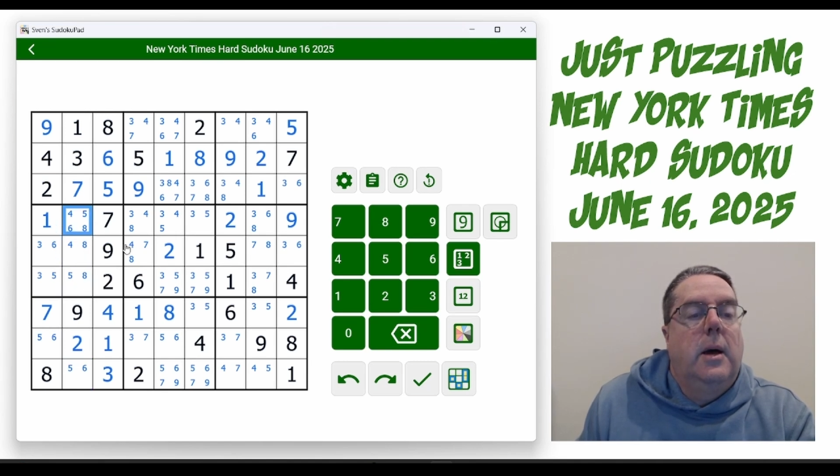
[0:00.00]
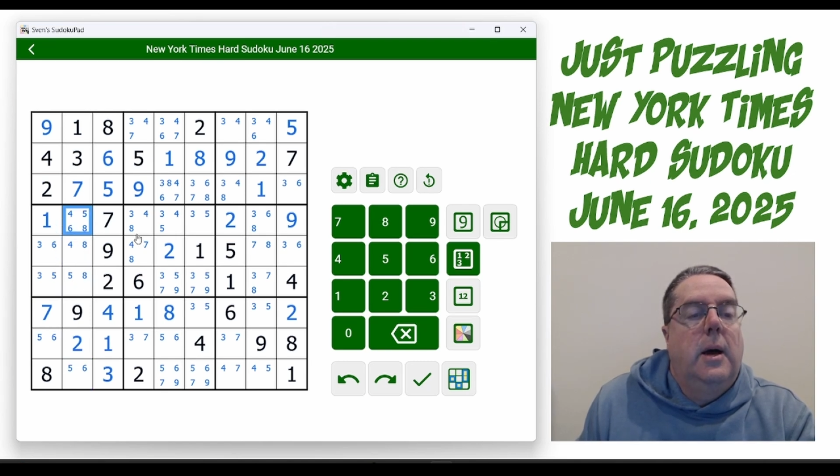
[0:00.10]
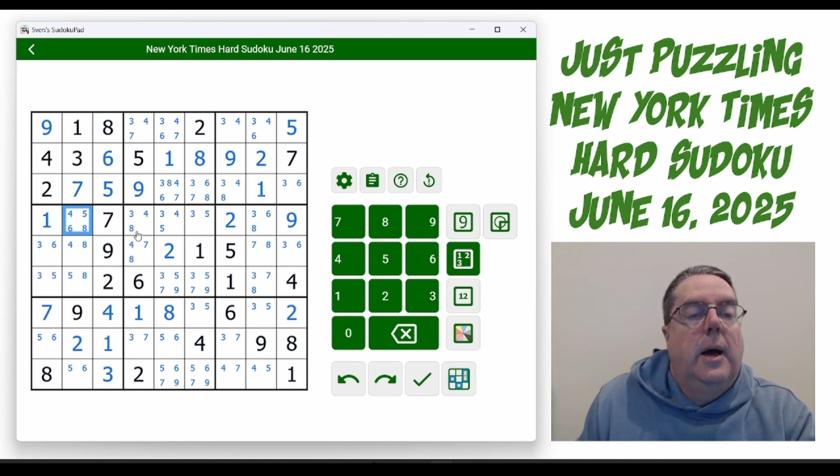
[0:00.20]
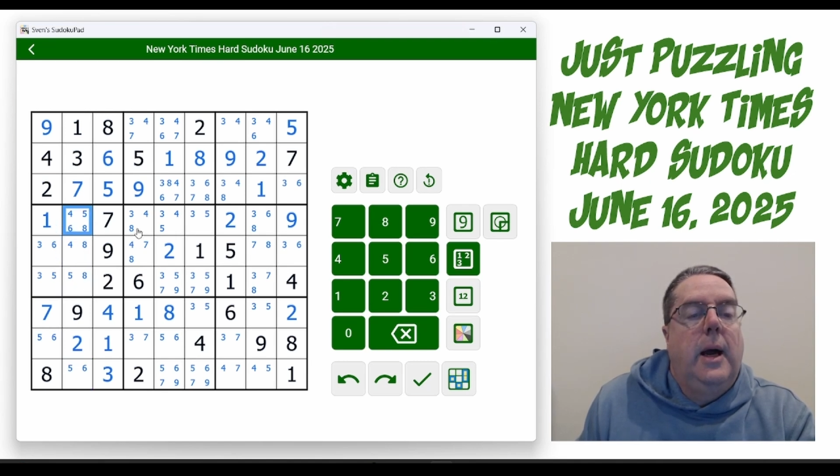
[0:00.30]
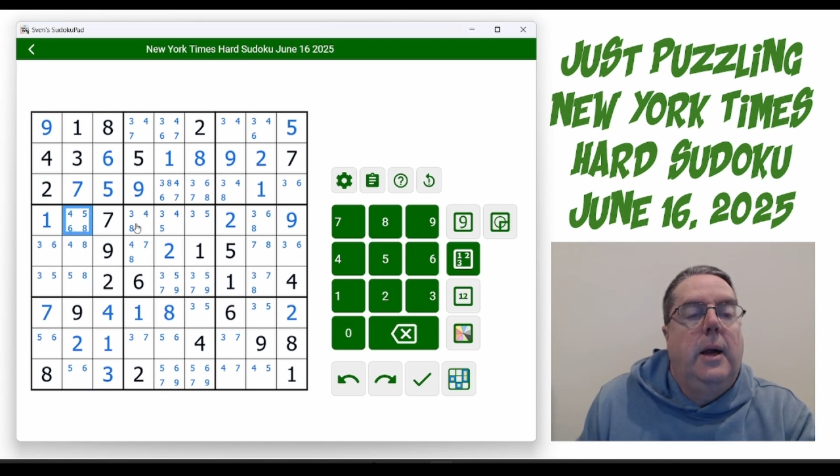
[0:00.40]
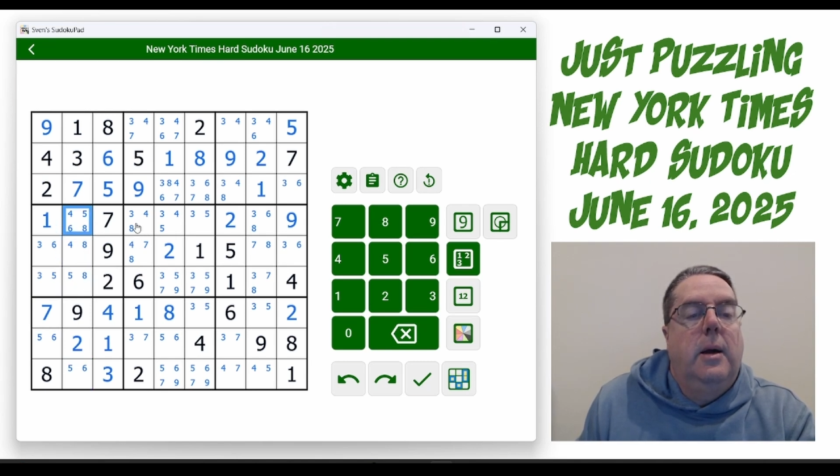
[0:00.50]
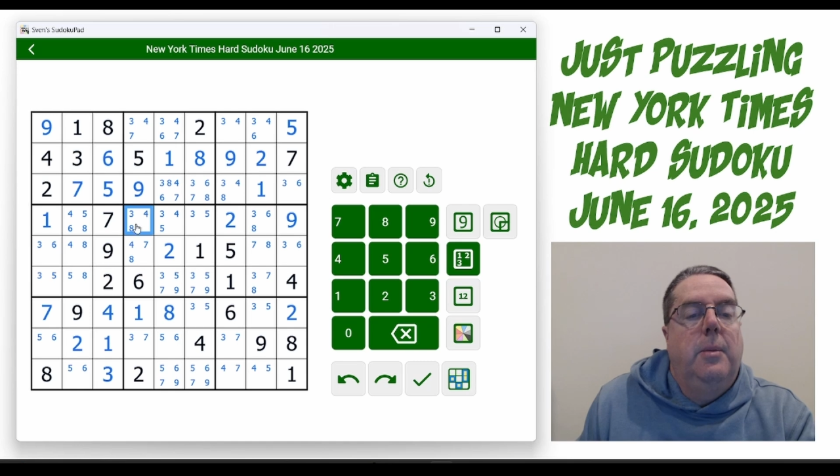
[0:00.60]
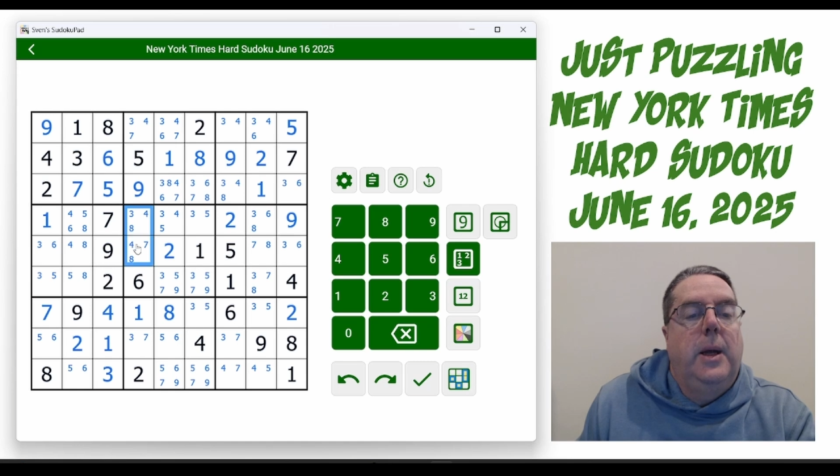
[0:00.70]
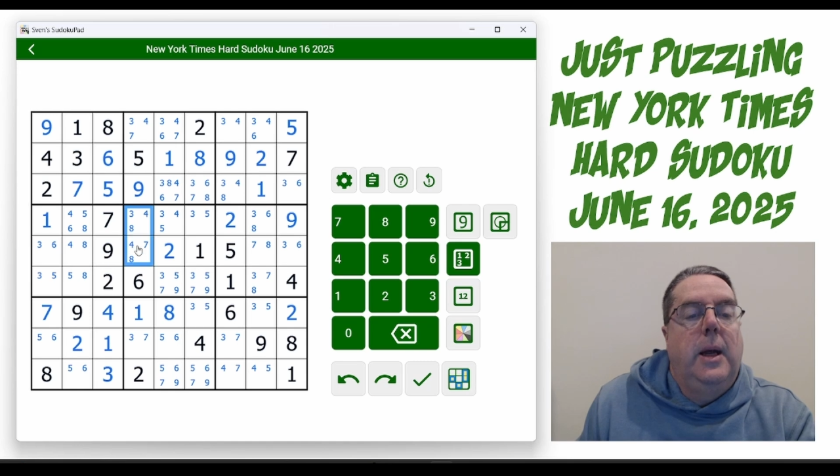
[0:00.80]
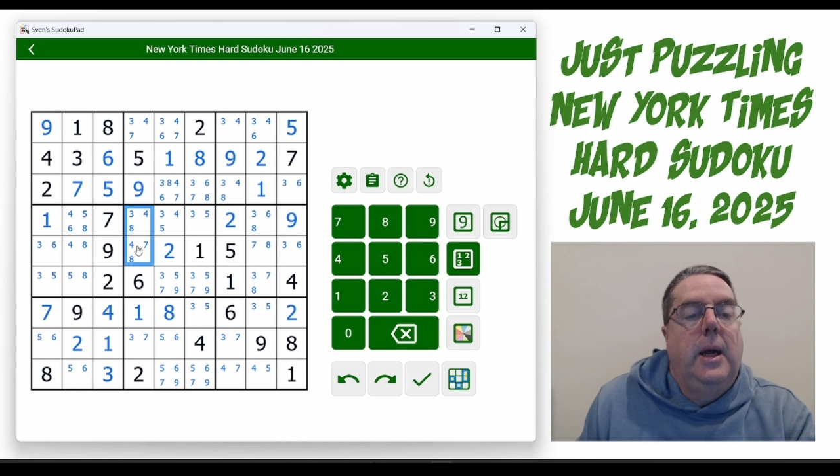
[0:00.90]
8 can
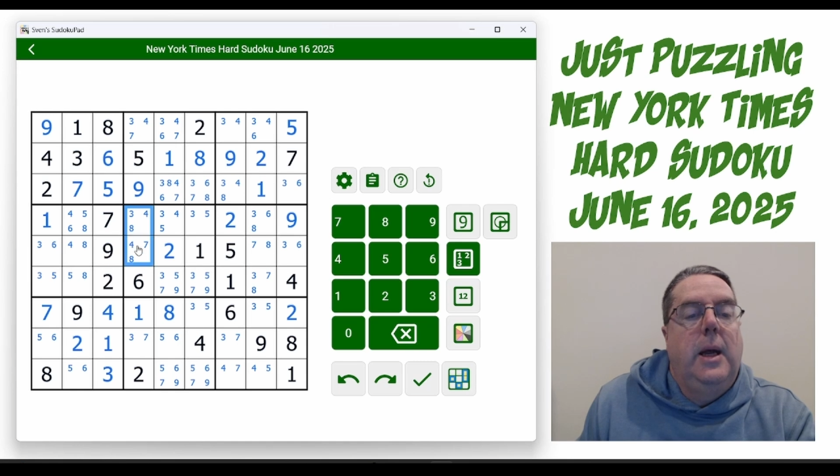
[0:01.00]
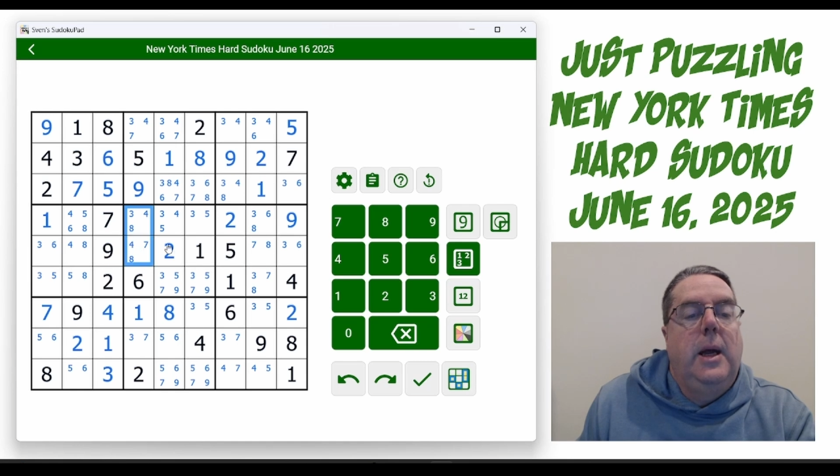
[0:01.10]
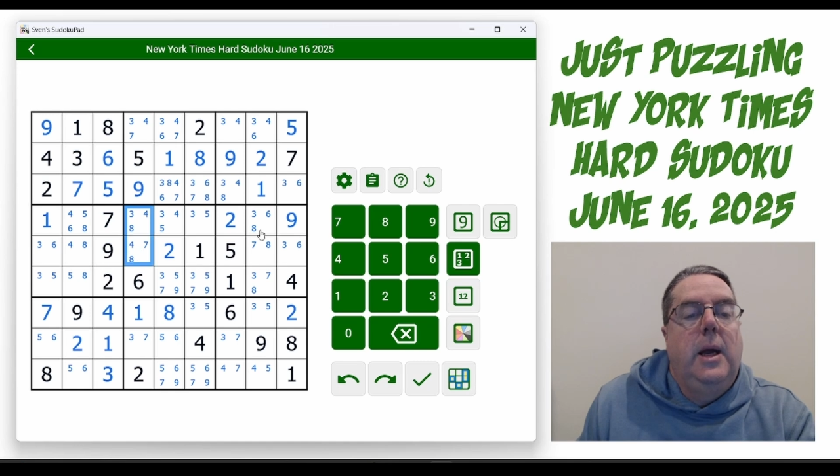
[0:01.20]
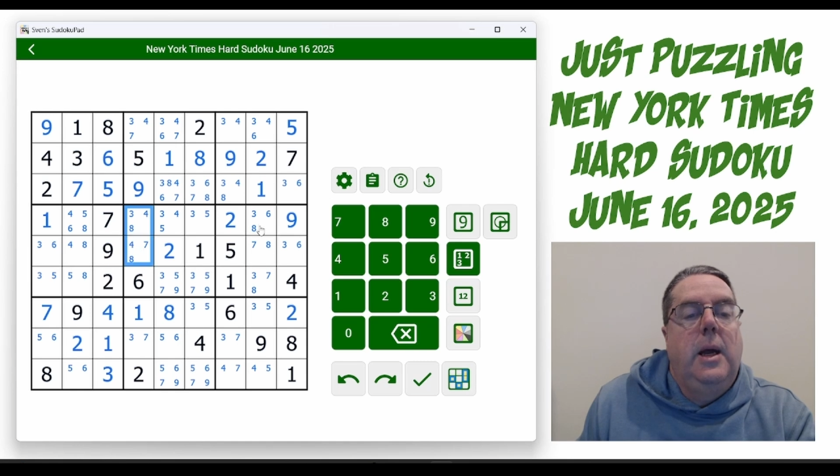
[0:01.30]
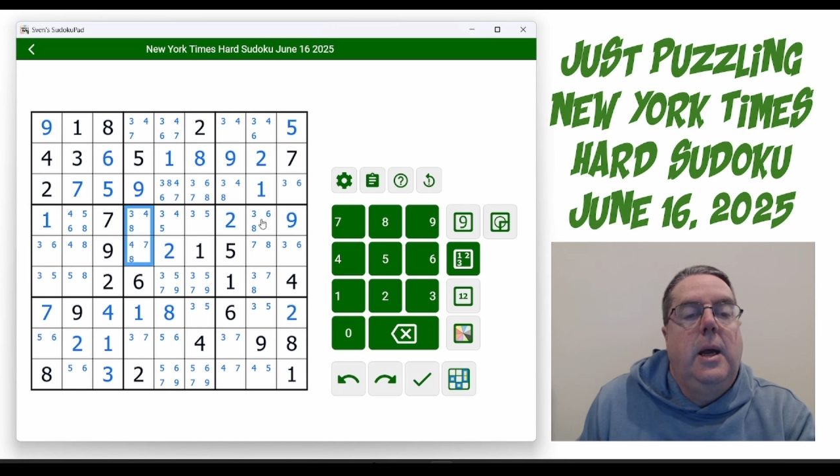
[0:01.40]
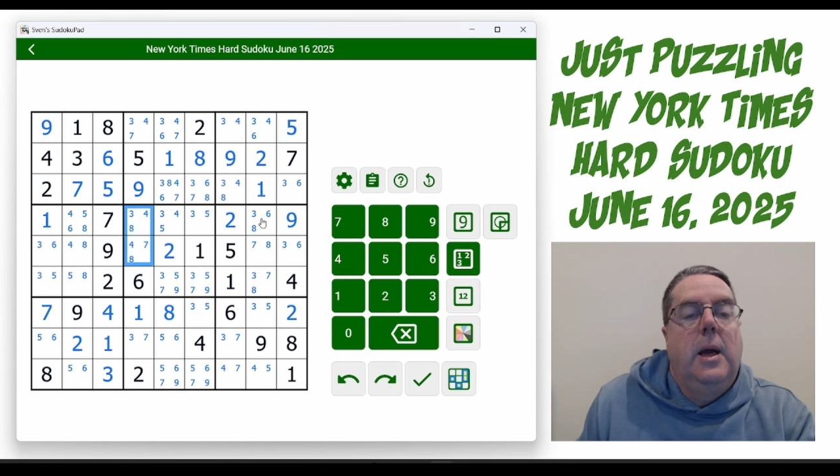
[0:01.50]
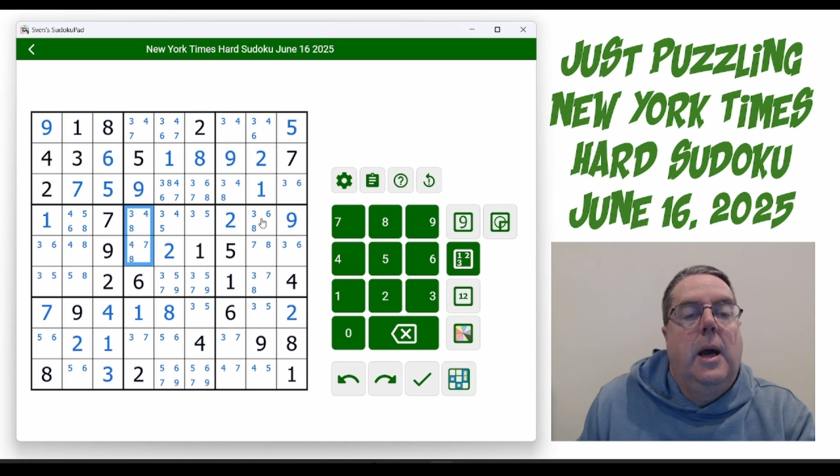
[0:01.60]
be here,